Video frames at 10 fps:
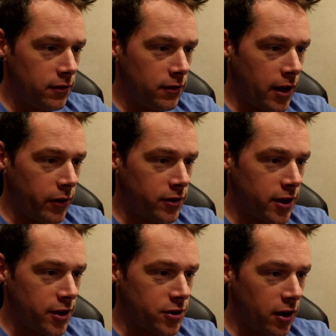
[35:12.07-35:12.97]
Now it
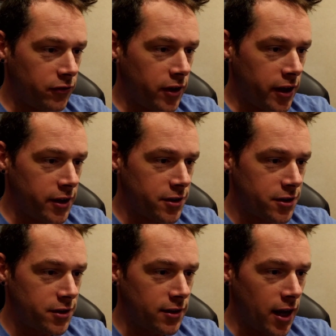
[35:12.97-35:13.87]
takes off nice.
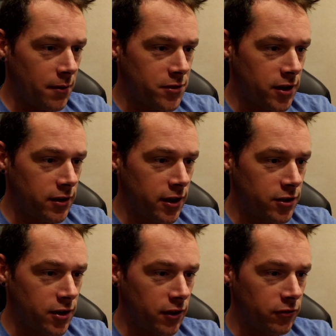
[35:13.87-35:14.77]
Stops, then takes
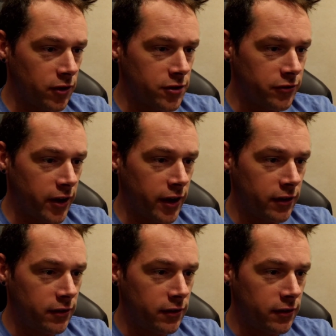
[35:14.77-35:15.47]
off and runs fine.